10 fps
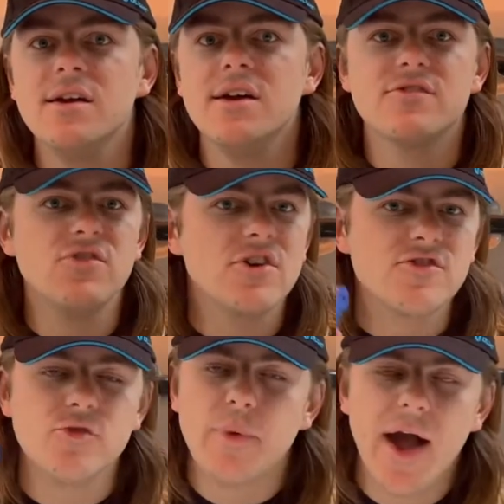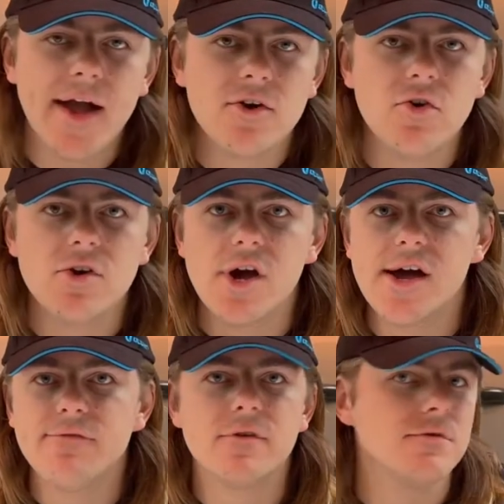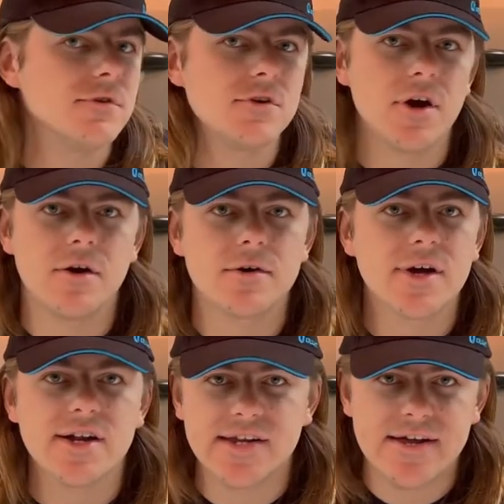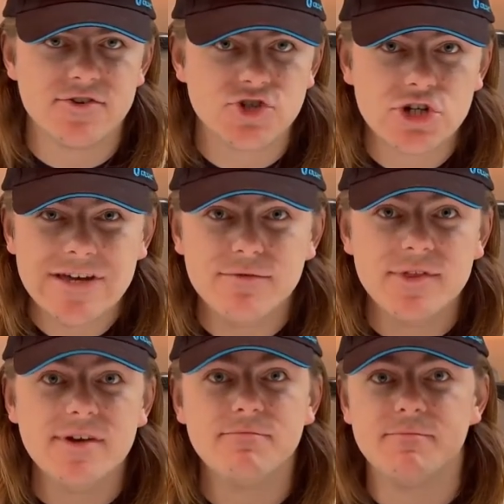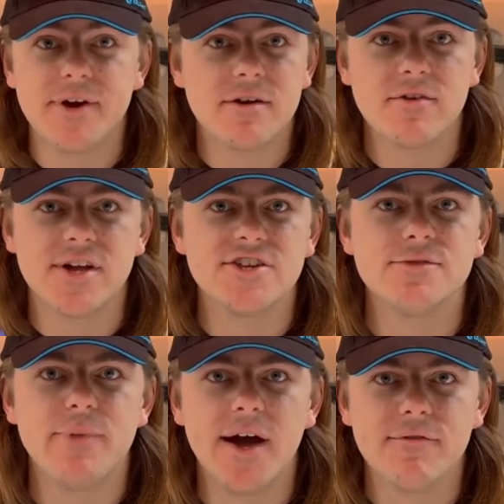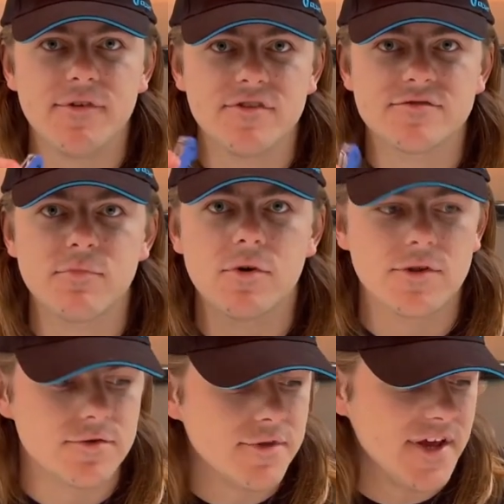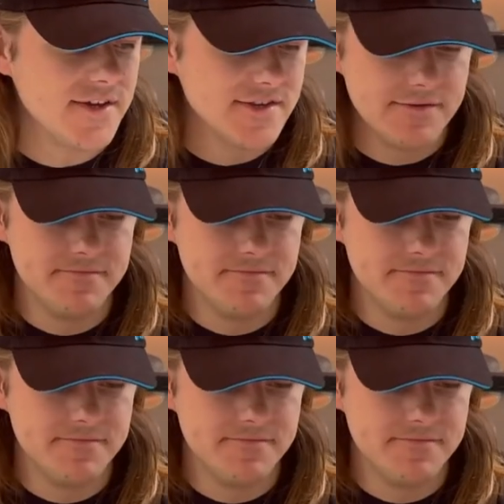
It's not a super hardcore knife. I wouldn't go cut down a tree with it, but it'll get you by for the small little things.